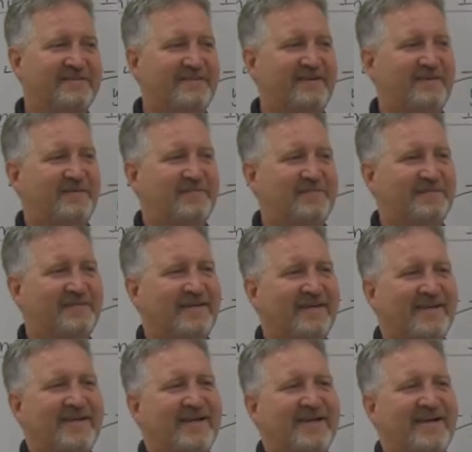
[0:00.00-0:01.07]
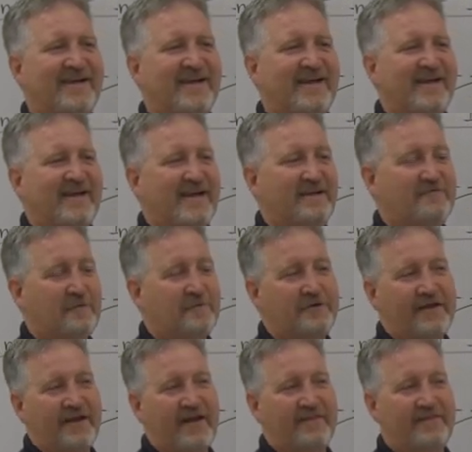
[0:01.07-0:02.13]
Um, if I'm
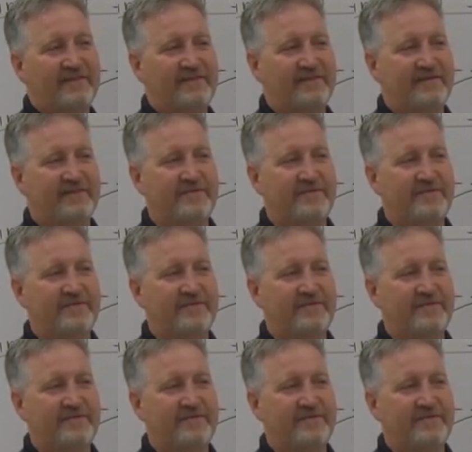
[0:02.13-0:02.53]
looking at the